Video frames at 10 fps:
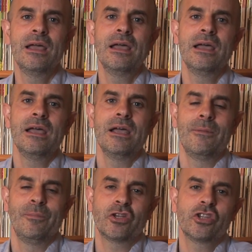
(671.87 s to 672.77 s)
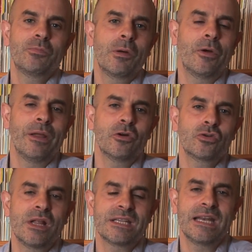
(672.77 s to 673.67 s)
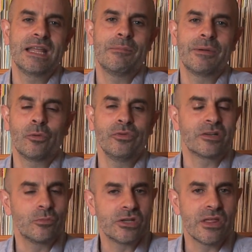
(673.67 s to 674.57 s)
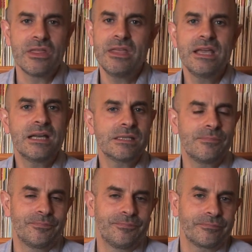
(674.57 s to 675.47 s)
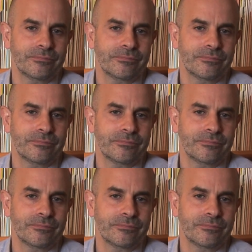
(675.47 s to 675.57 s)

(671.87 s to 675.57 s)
The book asks several simple questions to help them understand it,